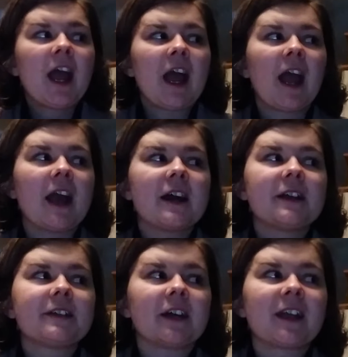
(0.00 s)

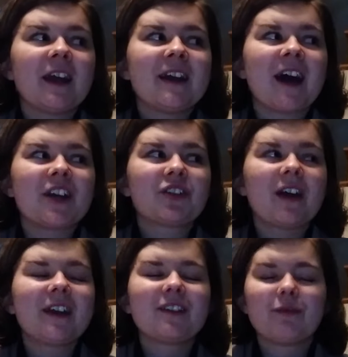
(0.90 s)
And again, I
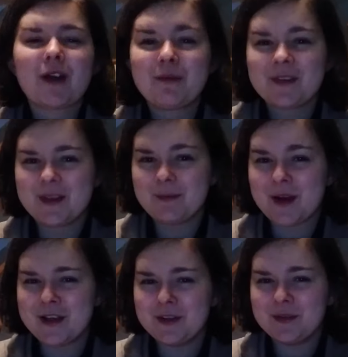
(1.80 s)
try to get away with it
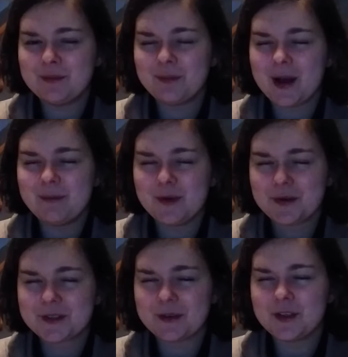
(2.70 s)
by
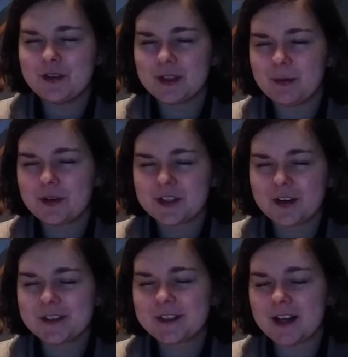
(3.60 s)
Mozart, using
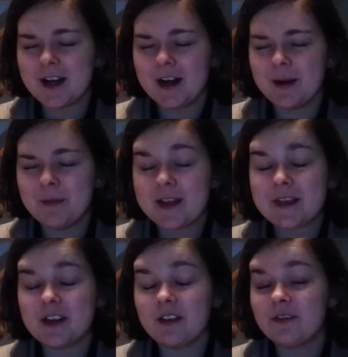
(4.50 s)
Mozart's
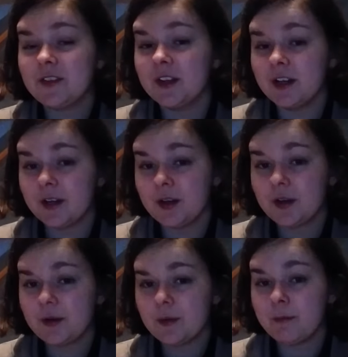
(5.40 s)
method of the
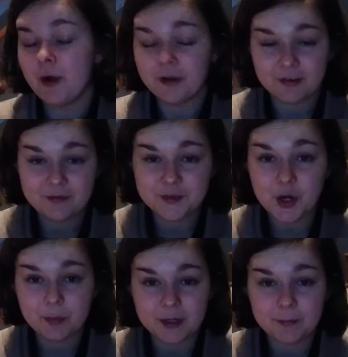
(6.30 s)
motive, the
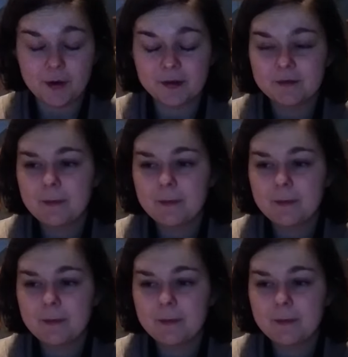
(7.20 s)
opening motive.